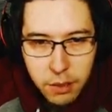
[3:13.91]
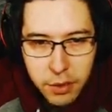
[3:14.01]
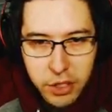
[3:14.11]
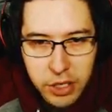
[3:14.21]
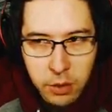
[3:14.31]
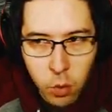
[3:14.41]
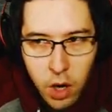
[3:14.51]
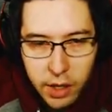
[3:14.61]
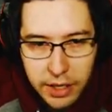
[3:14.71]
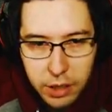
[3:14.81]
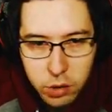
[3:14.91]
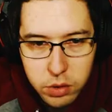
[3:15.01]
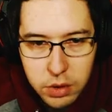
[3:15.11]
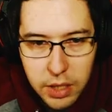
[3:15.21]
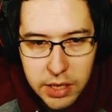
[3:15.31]
But you can walk
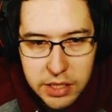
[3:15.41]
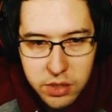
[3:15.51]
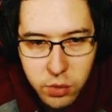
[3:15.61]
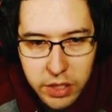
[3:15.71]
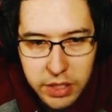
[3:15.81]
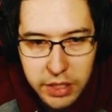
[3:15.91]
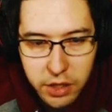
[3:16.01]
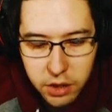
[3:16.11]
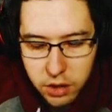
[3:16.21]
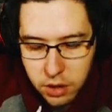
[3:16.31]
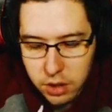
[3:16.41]
out, at least right here.